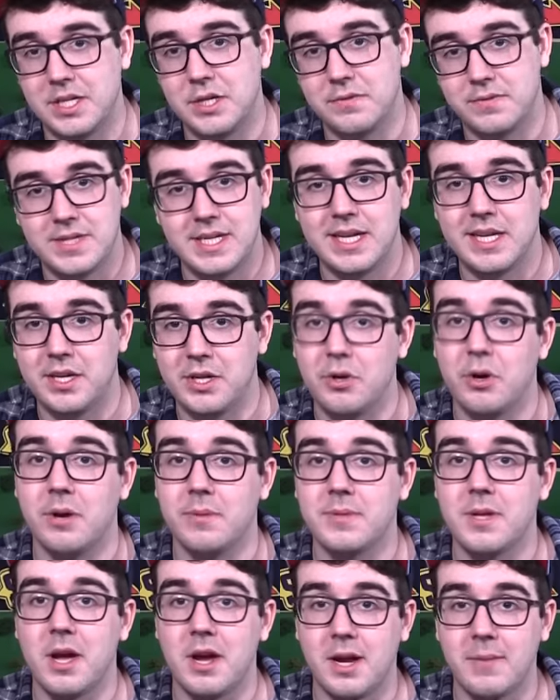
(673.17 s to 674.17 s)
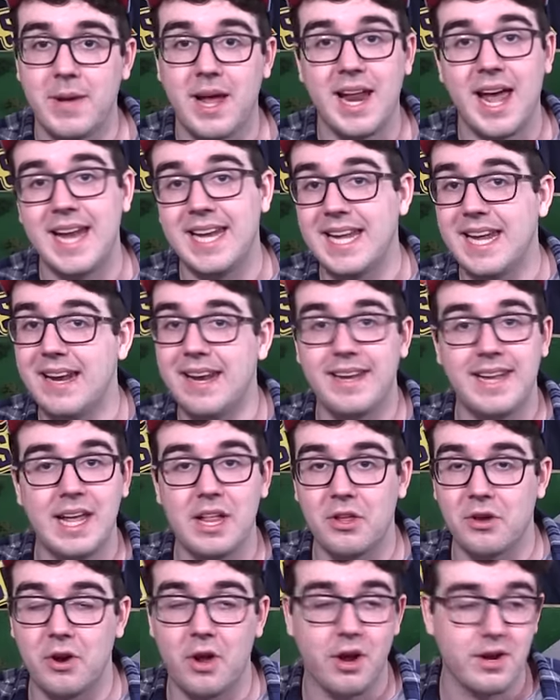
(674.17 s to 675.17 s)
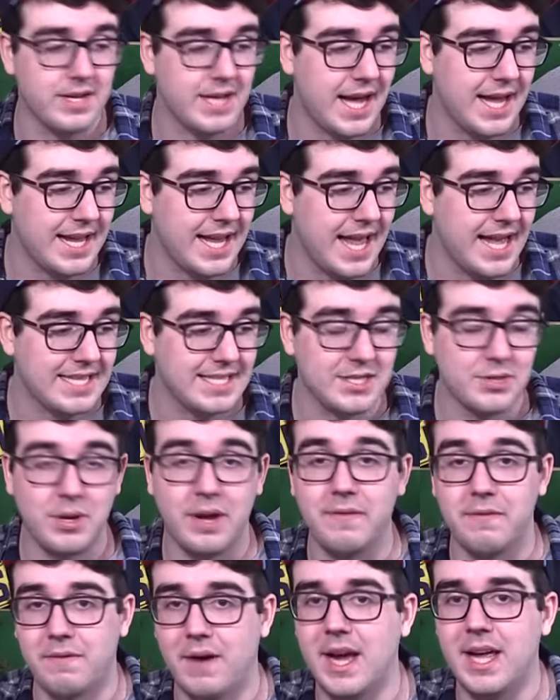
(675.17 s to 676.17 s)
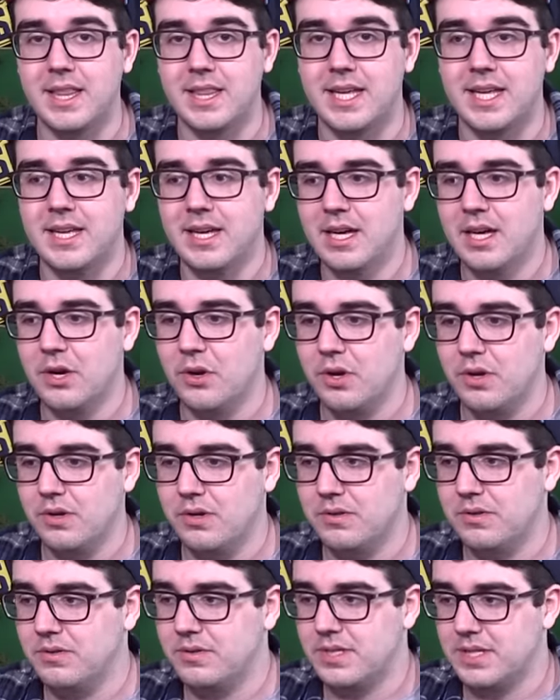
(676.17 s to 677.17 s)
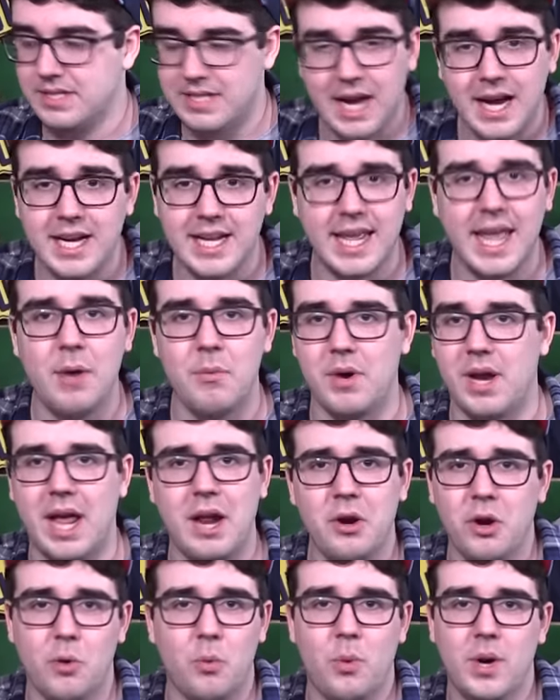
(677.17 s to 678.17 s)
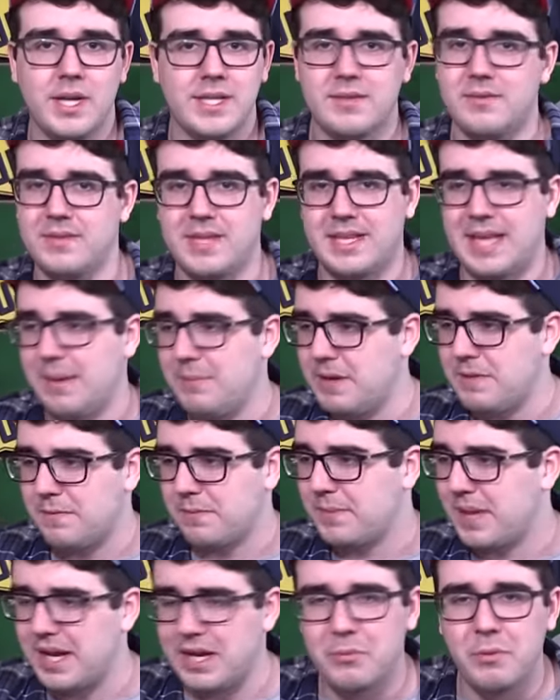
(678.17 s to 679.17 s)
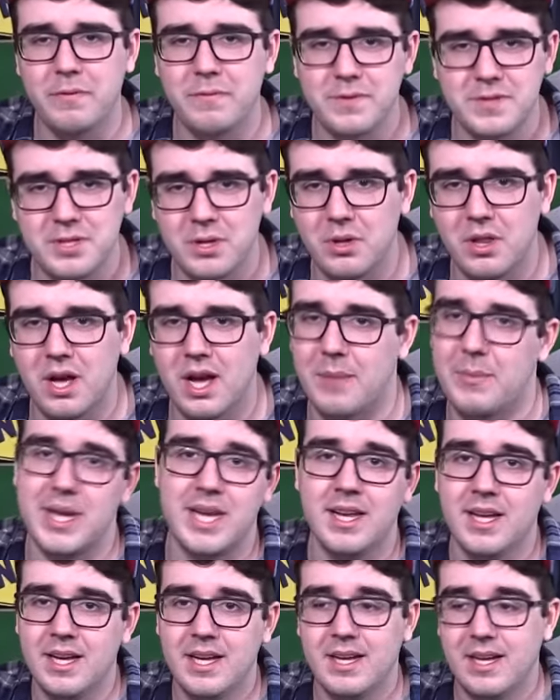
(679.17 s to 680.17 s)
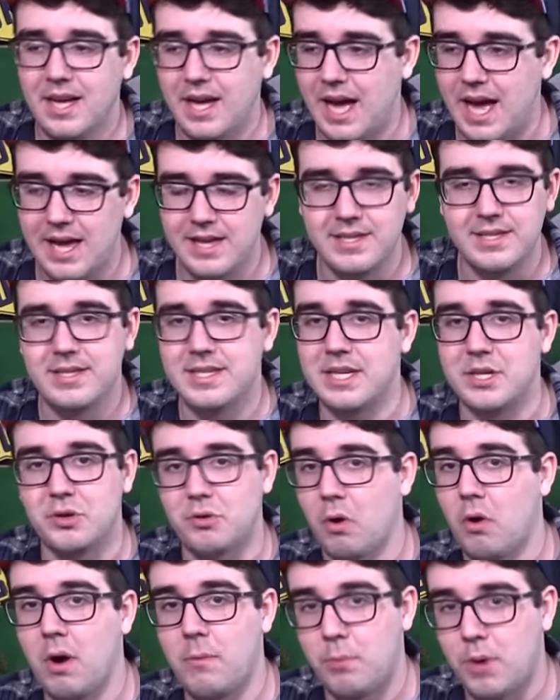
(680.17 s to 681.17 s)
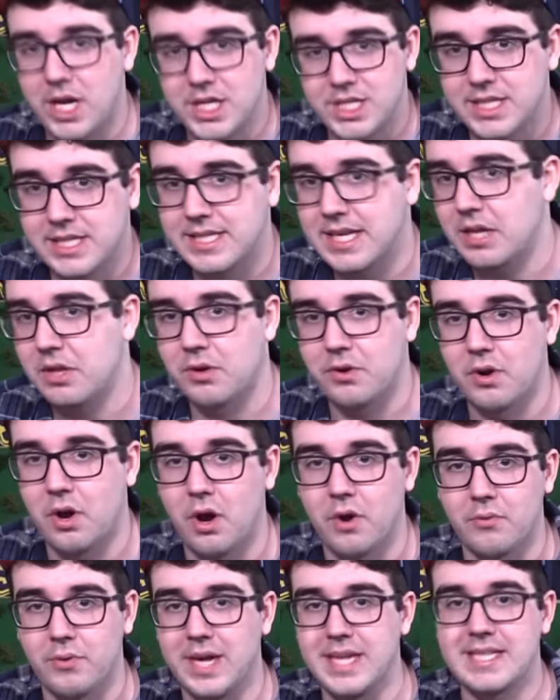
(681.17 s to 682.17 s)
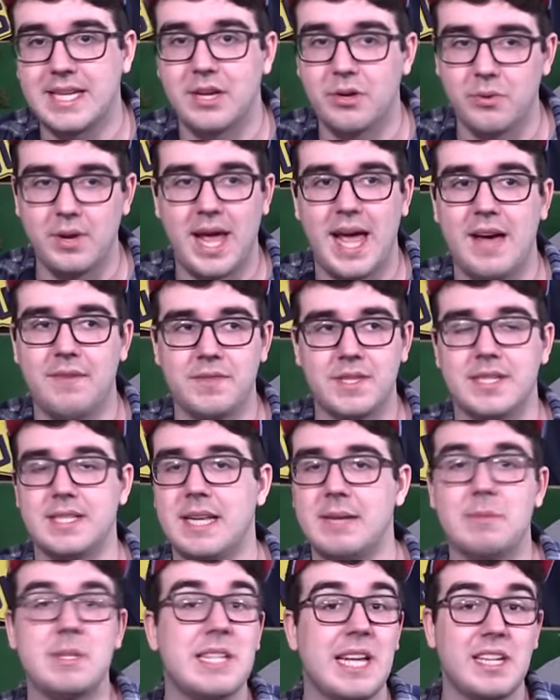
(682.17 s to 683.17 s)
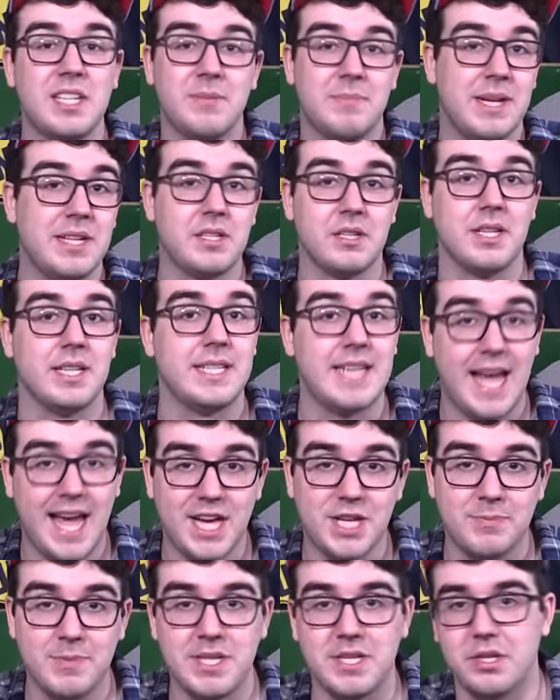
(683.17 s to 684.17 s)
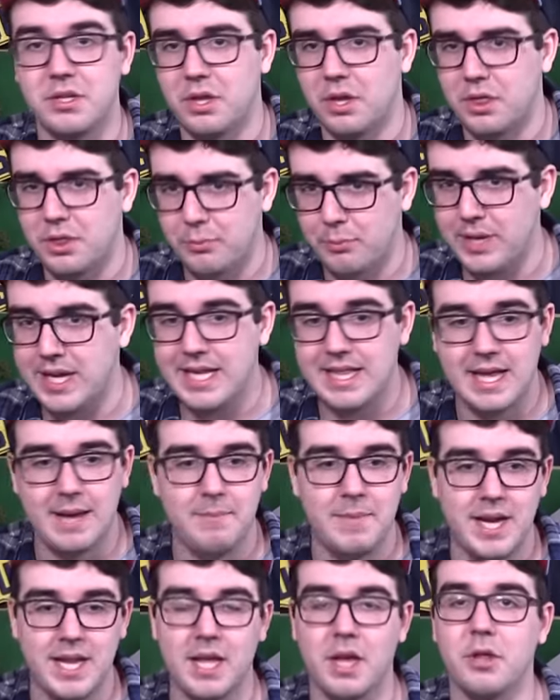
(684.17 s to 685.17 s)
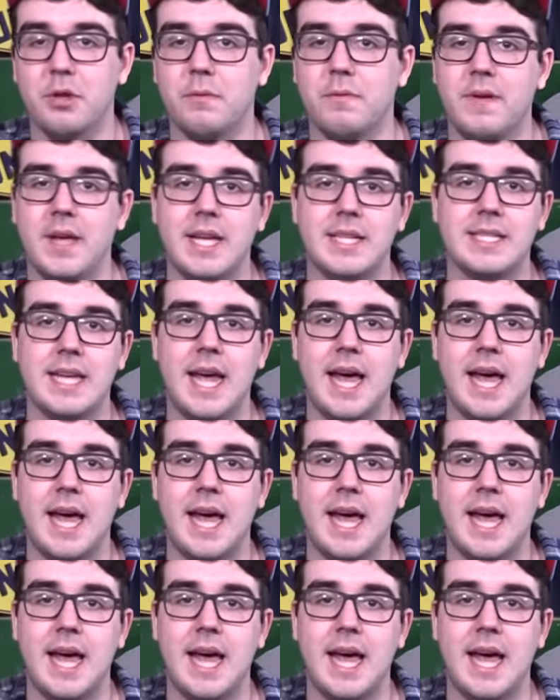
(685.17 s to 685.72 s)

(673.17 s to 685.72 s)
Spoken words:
it, you've seen it. You know what I'm talking about. I needed a Dale Earnhardt diecast, and so I finally decided to get one. I don't know what kept me from getting one for so long. I mean, I didn't grow up watching Dale Earnhardt race. I don't have the same sentimental attachment to the three that many other fans